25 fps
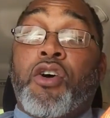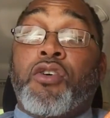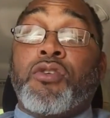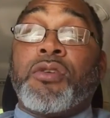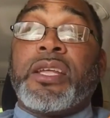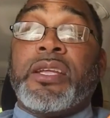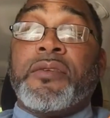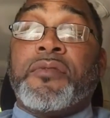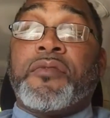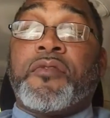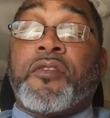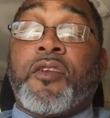
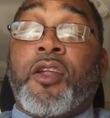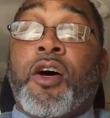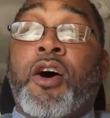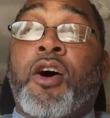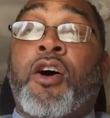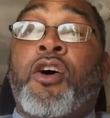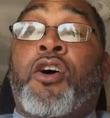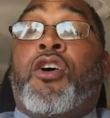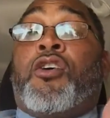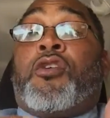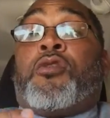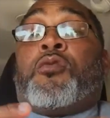only
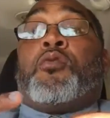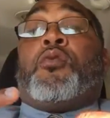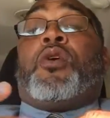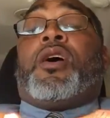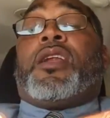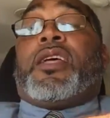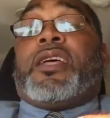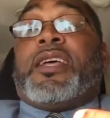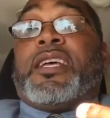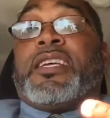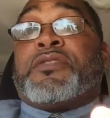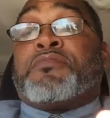flaw, or
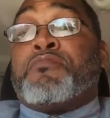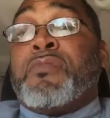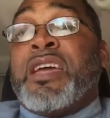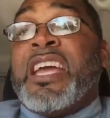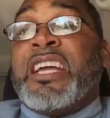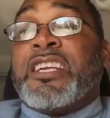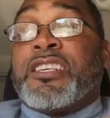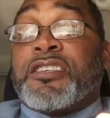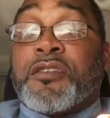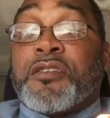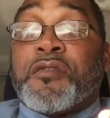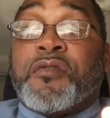one of his
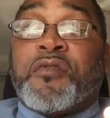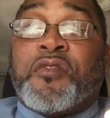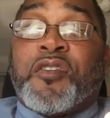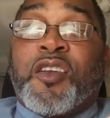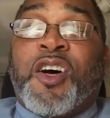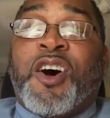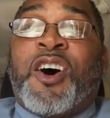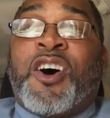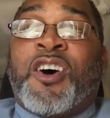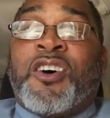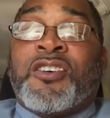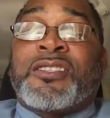major
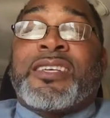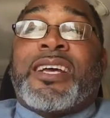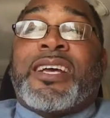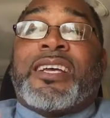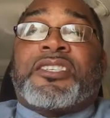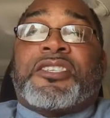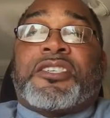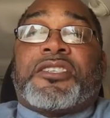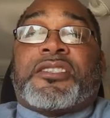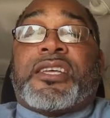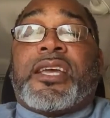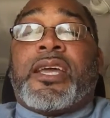flaws, I
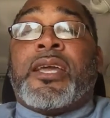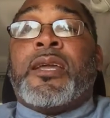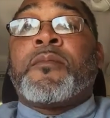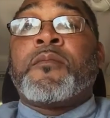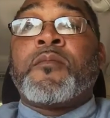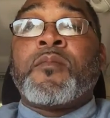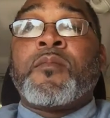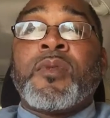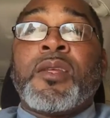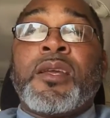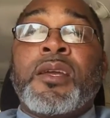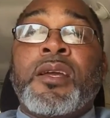should say,
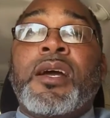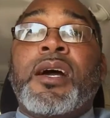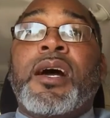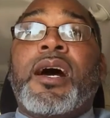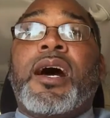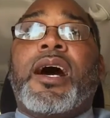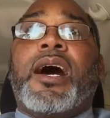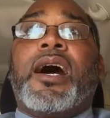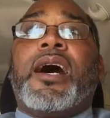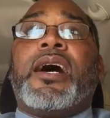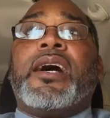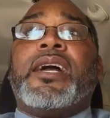
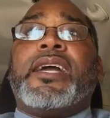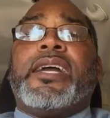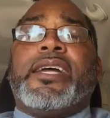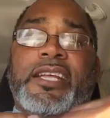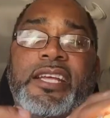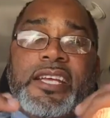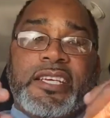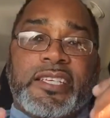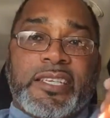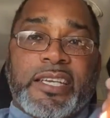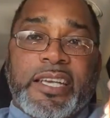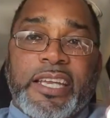
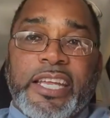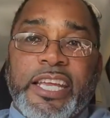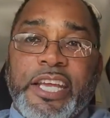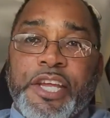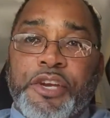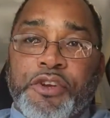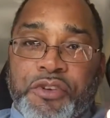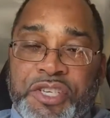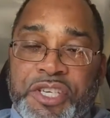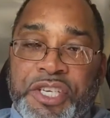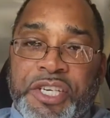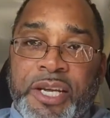in his
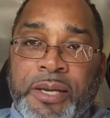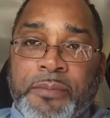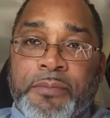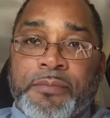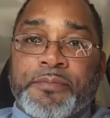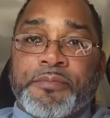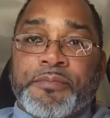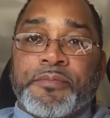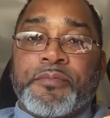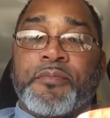leadership